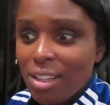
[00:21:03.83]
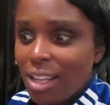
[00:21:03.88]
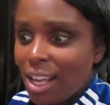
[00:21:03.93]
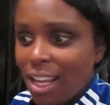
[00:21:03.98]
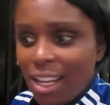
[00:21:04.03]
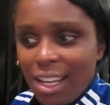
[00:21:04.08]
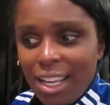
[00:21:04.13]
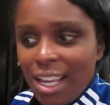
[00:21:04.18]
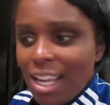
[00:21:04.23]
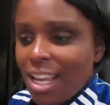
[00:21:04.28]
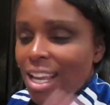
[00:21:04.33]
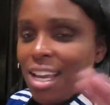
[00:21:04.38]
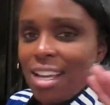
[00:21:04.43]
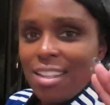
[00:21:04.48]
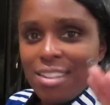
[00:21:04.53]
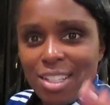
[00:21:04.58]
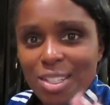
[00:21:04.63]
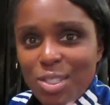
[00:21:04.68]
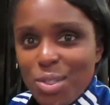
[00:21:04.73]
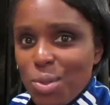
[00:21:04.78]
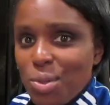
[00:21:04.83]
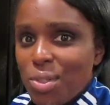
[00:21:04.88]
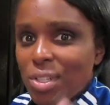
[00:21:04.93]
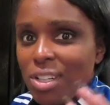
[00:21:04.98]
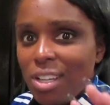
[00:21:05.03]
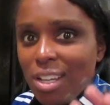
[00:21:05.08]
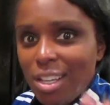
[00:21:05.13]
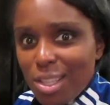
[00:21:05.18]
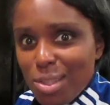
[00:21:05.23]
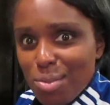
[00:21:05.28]
Like these dudes are
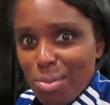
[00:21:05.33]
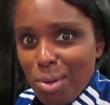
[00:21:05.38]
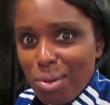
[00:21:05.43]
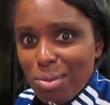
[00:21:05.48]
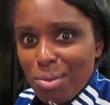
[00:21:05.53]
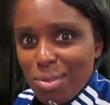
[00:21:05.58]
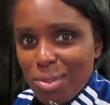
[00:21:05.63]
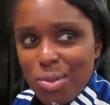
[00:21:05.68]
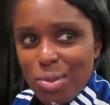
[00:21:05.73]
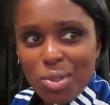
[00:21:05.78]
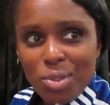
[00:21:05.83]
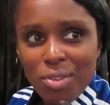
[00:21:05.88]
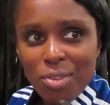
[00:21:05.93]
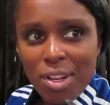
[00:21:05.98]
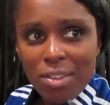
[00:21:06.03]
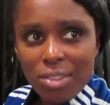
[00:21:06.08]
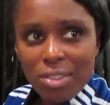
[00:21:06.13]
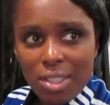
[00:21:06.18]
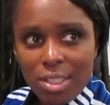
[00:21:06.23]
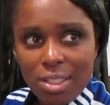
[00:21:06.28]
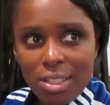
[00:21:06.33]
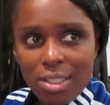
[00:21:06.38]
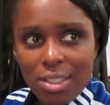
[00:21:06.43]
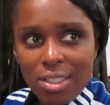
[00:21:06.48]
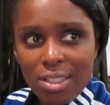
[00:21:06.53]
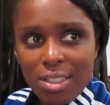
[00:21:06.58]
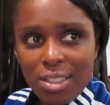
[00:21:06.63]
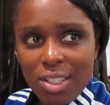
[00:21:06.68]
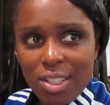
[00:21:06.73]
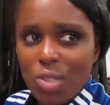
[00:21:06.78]
cutthroat. Who's your favorite?
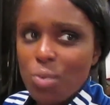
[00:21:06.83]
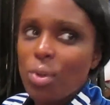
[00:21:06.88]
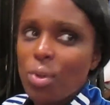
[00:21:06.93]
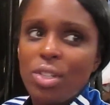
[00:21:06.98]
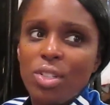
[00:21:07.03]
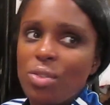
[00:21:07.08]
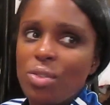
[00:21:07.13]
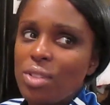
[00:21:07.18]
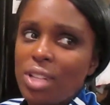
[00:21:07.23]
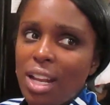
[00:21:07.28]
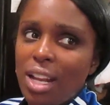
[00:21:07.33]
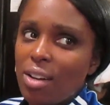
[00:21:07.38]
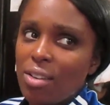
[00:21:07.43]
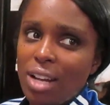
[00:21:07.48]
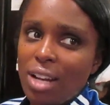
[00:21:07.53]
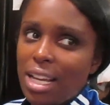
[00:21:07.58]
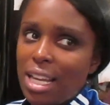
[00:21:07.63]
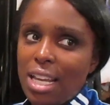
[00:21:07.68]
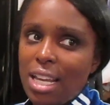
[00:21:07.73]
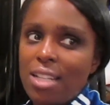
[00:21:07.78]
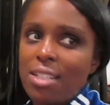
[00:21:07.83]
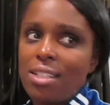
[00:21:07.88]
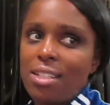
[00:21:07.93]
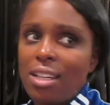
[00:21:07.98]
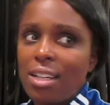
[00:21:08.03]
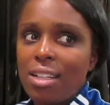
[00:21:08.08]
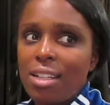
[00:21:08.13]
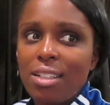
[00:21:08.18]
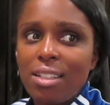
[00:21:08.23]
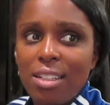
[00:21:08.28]
There's one dude that I don't, I can't
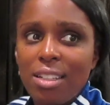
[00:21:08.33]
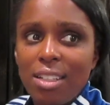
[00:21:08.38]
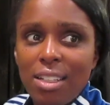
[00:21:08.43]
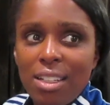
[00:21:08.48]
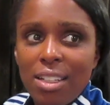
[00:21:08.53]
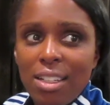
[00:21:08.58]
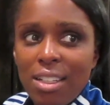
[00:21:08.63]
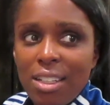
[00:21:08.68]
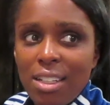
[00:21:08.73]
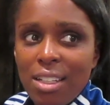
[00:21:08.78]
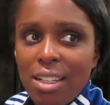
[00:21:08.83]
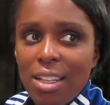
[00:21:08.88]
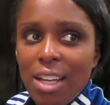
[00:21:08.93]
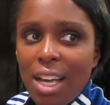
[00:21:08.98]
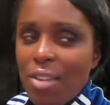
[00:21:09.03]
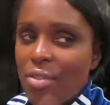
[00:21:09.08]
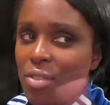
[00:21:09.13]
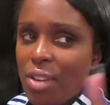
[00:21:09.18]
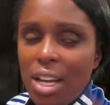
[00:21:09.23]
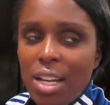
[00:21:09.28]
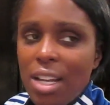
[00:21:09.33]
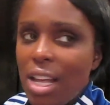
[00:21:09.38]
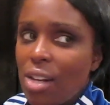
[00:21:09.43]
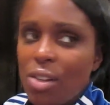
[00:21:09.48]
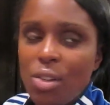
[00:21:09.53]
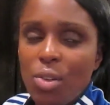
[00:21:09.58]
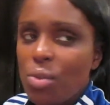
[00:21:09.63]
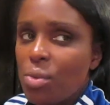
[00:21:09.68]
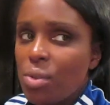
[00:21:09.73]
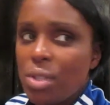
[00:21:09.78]
stand. Yeah, yeah. I forgot. I don't
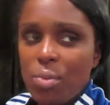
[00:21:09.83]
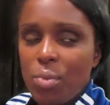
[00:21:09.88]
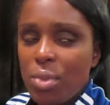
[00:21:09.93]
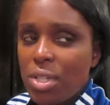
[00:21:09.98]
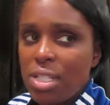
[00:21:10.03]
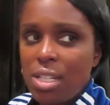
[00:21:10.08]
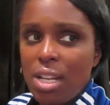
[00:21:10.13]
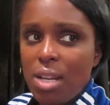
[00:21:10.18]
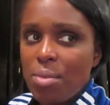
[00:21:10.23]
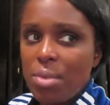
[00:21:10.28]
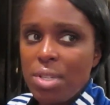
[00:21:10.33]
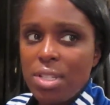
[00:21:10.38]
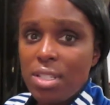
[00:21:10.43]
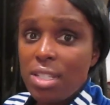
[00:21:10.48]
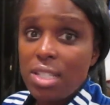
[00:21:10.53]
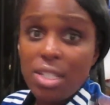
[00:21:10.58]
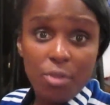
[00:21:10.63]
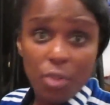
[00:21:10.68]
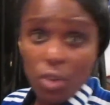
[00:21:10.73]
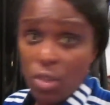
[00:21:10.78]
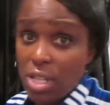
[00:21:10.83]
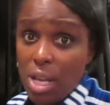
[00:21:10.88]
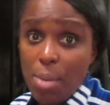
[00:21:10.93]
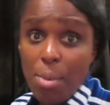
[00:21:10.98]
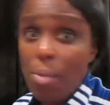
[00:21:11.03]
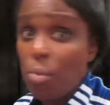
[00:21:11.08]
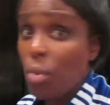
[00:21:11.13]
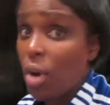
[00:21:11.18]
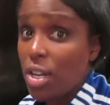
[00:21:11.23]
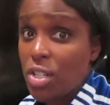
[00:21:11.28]
know who what his name is. This is the first time
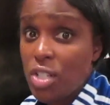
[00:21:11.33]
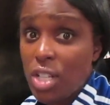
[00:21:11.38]
I'm watching.